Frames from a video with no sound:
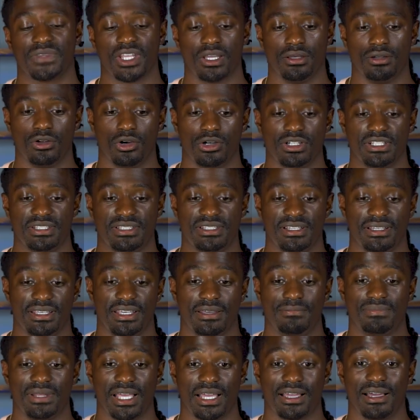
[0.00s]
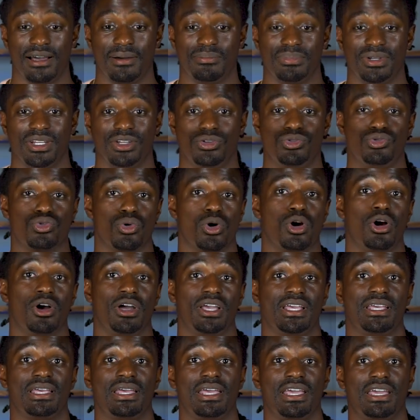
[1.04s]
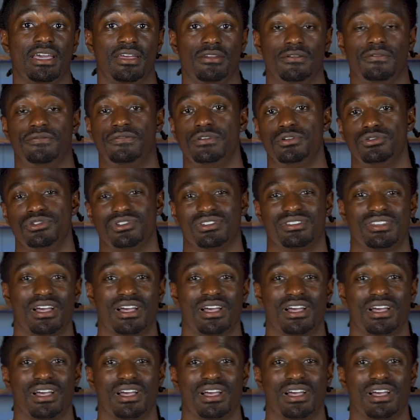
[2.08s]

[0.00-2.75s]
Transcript: in order to keep that company growing in the future.